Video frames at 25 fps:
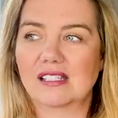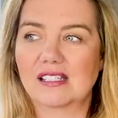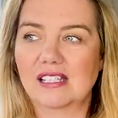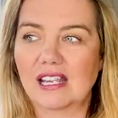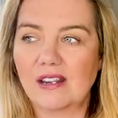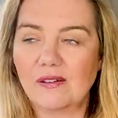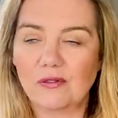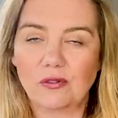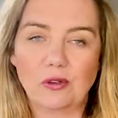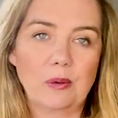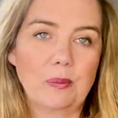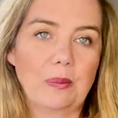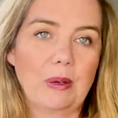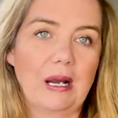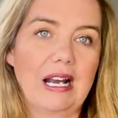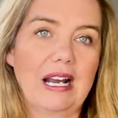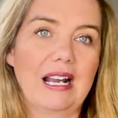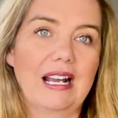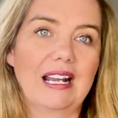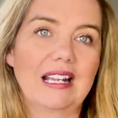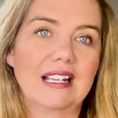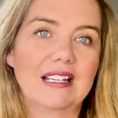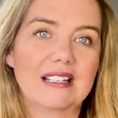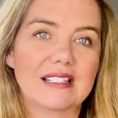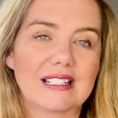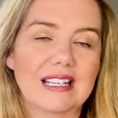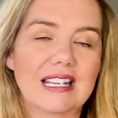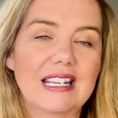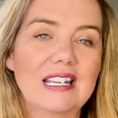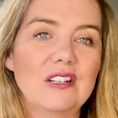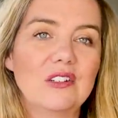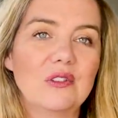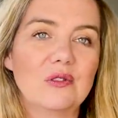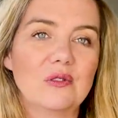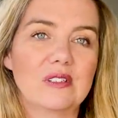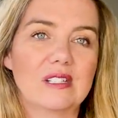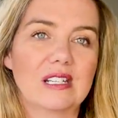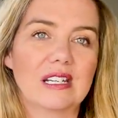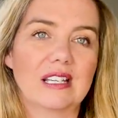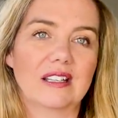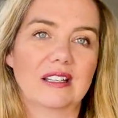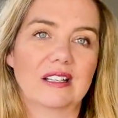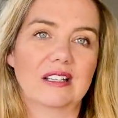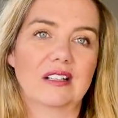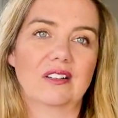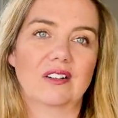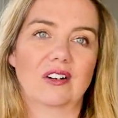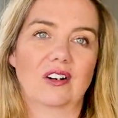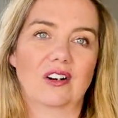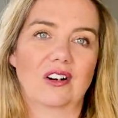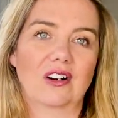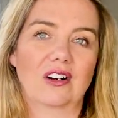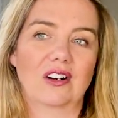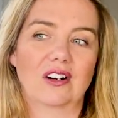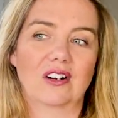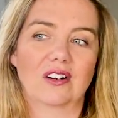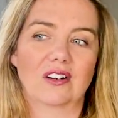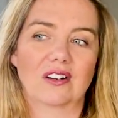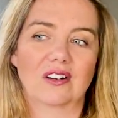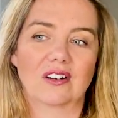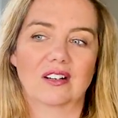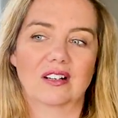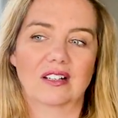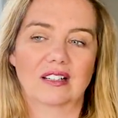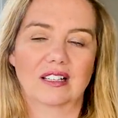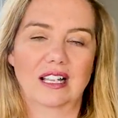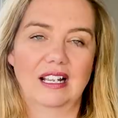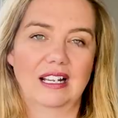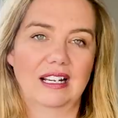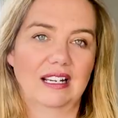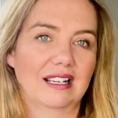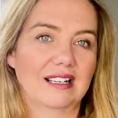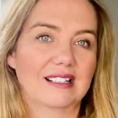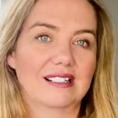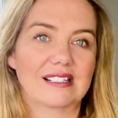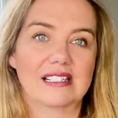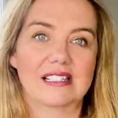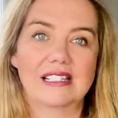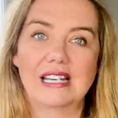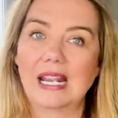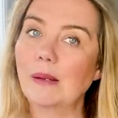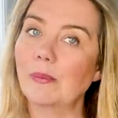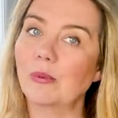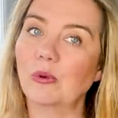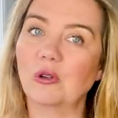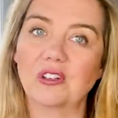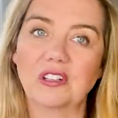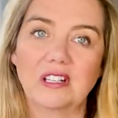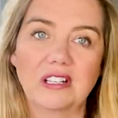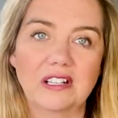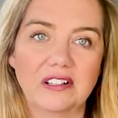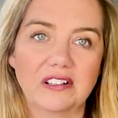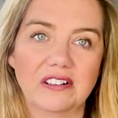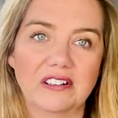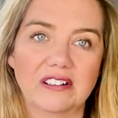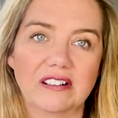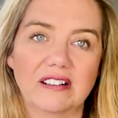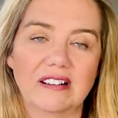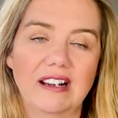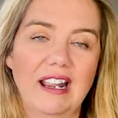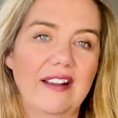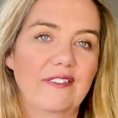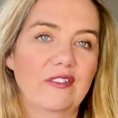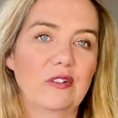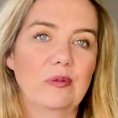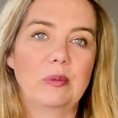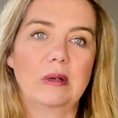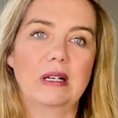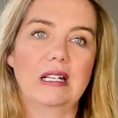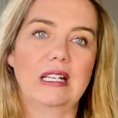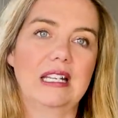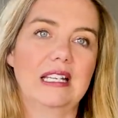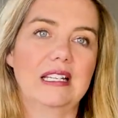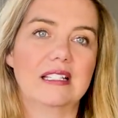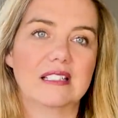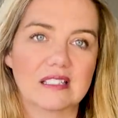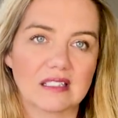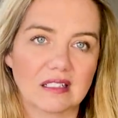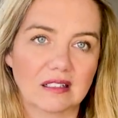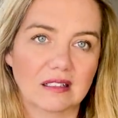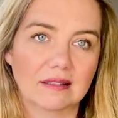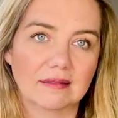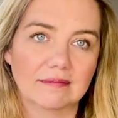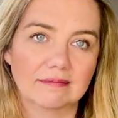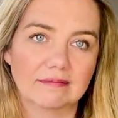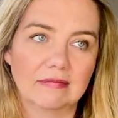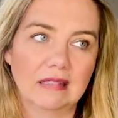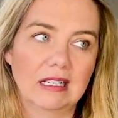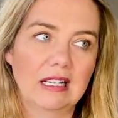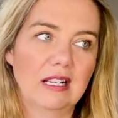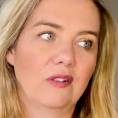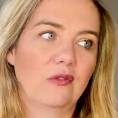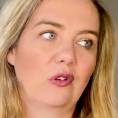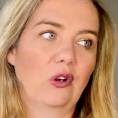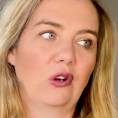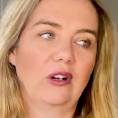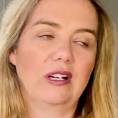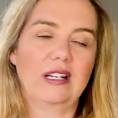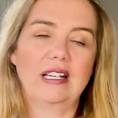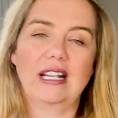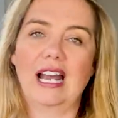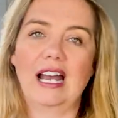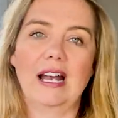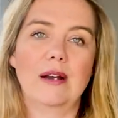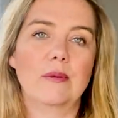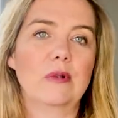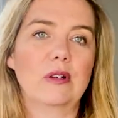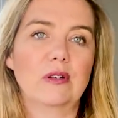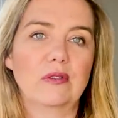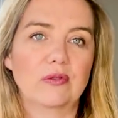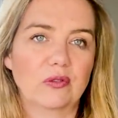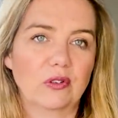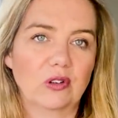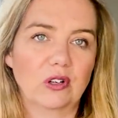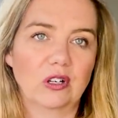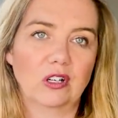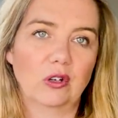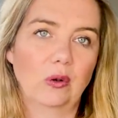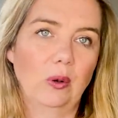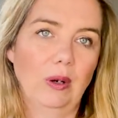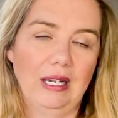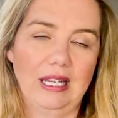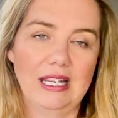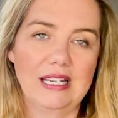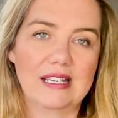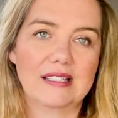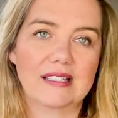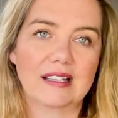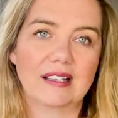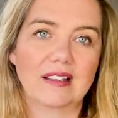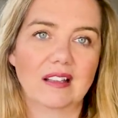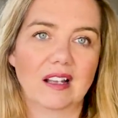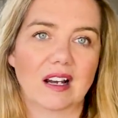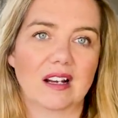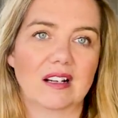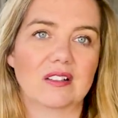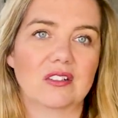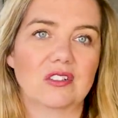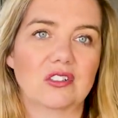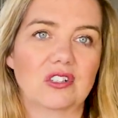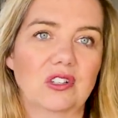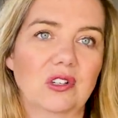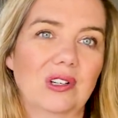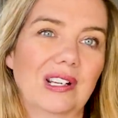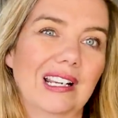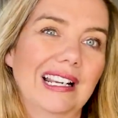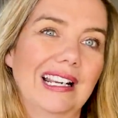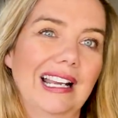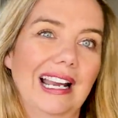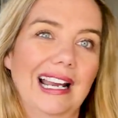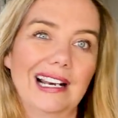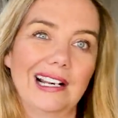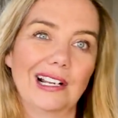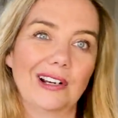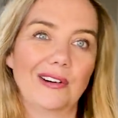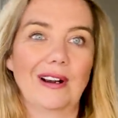savory pies in New Zealand are like a staple here. Everybody eats them. Very common for a quick, easy lunch. You can kind of